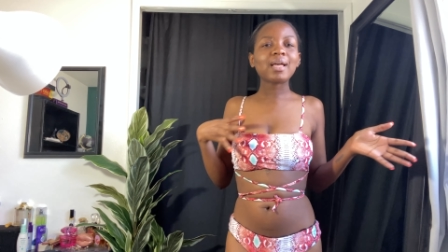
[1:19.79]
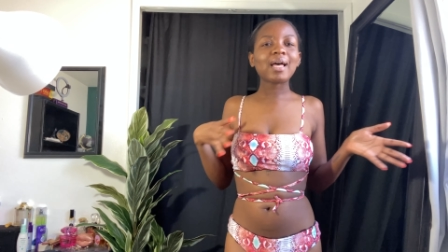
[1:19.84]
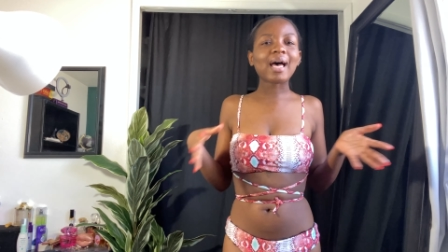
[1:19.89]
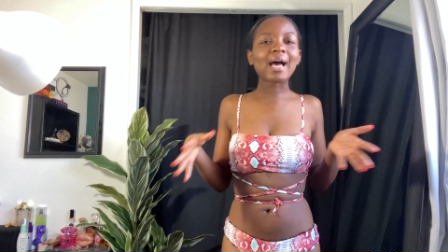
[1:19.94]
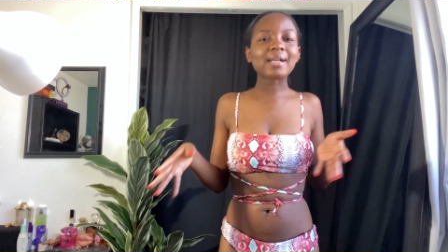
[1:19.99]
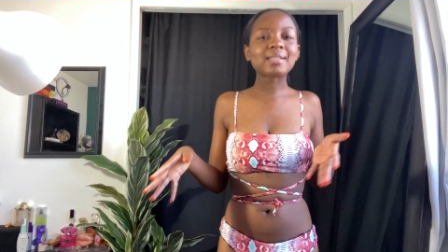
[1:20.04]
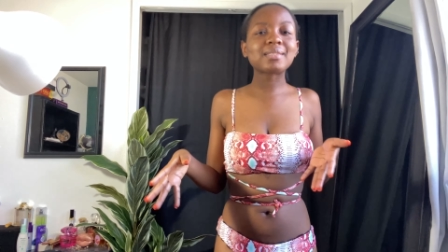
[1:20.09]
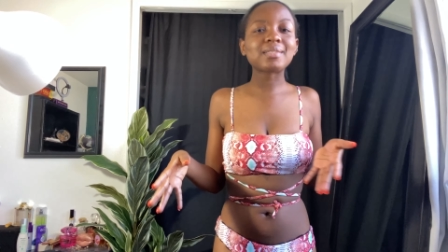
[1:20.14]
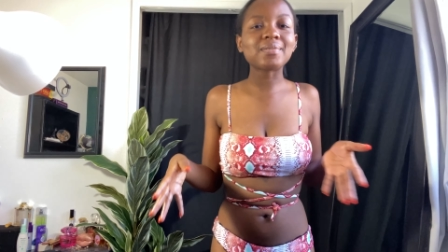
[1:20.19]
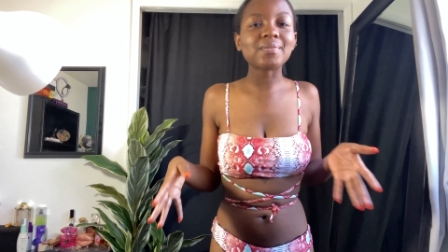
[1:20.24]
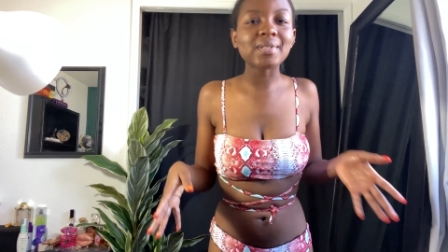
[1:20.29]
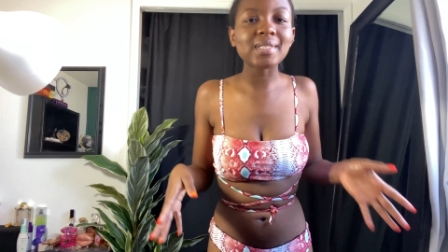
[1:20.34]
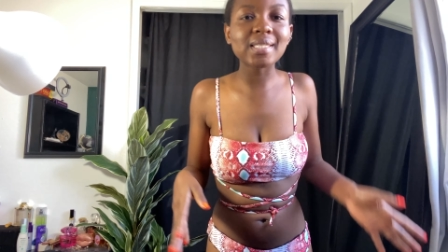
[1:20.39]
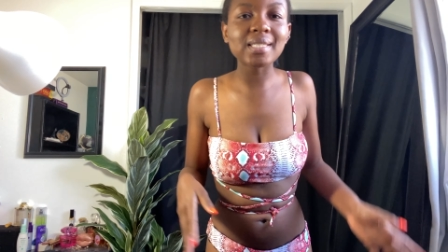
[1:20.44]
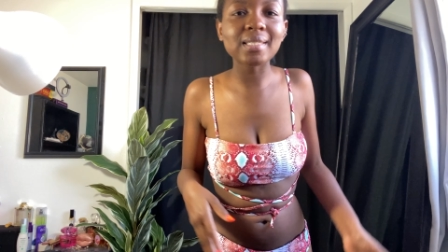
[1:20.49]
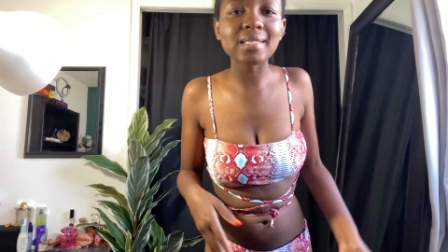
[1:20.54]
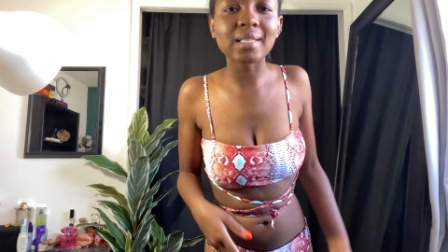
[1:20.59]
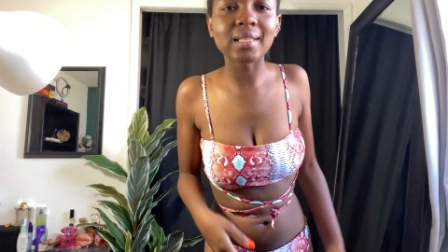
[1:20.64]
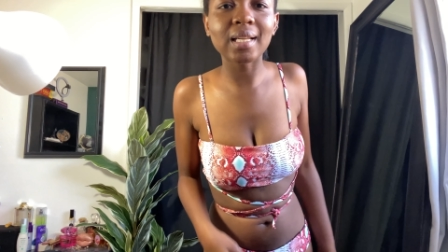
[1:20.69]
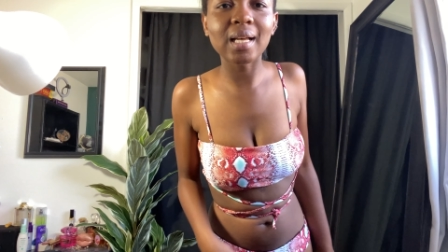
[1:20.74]

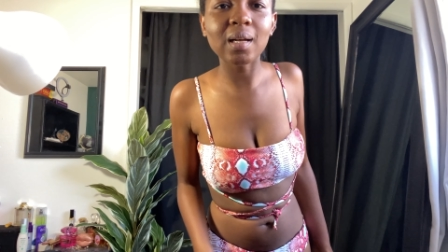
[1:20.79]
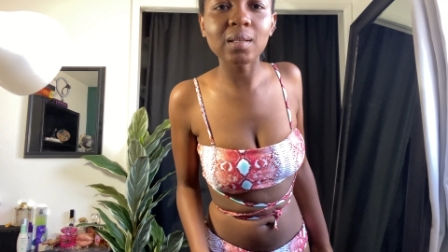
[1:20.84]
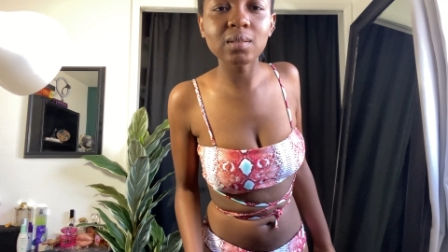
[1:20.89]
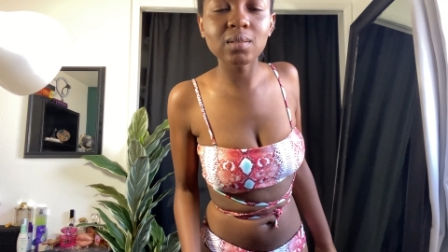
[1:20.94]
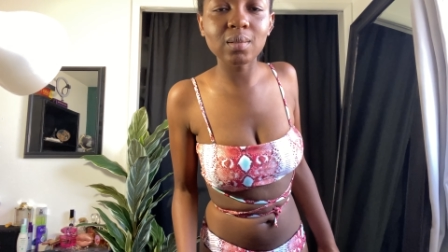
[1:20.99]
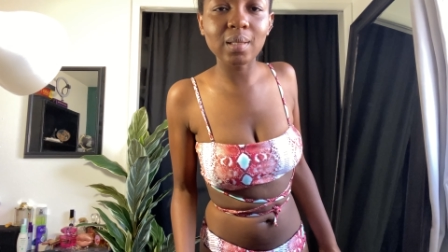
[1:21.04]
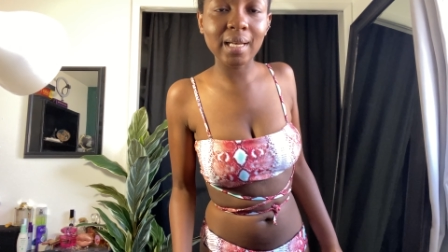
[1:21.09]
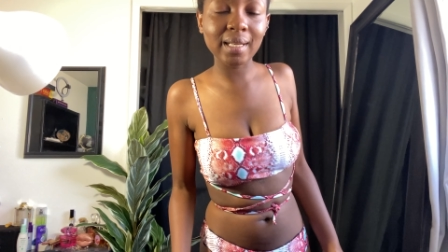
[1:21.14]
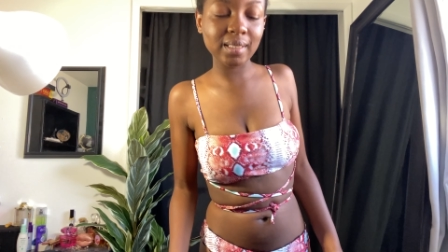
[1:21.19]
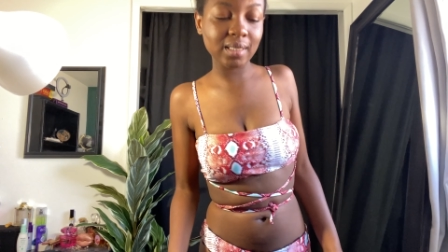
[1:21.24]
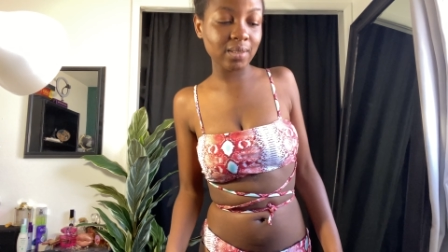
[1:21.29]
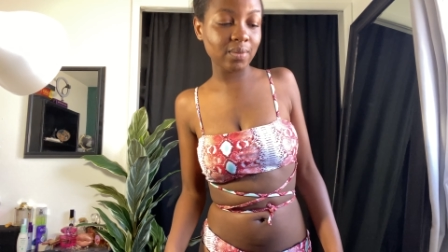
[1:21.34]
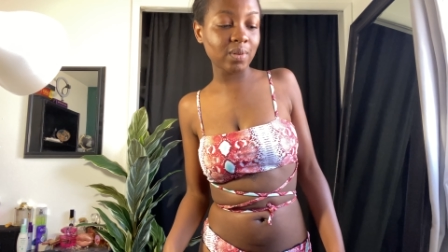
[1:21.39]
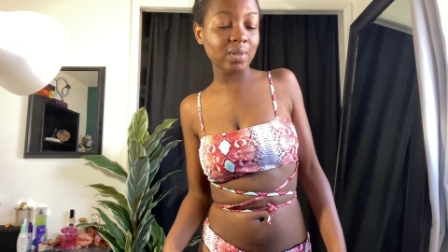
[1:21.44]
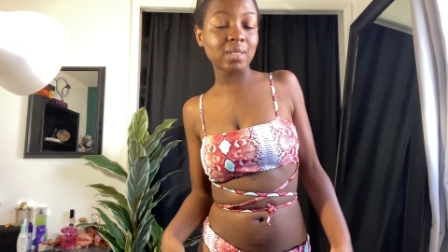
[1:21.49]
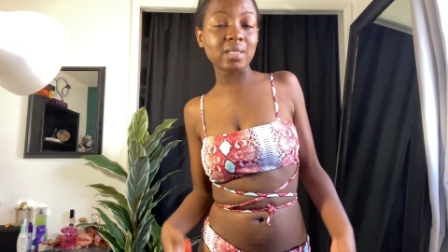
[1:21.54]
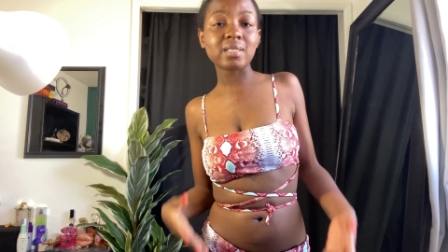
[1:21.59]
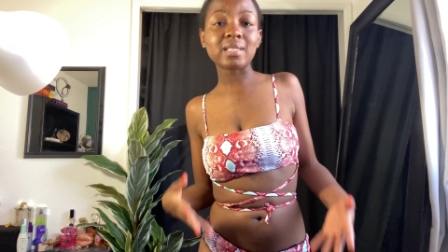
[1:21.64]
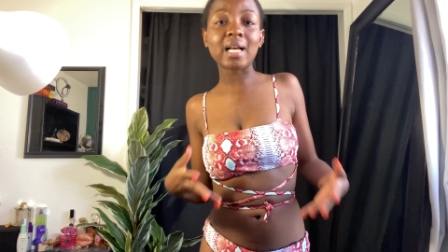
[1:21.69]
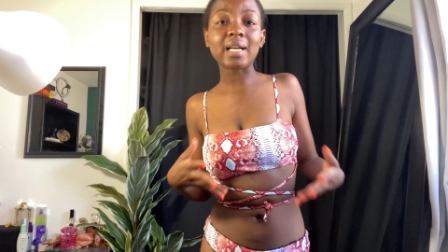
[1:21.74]
activities and outdoor activities.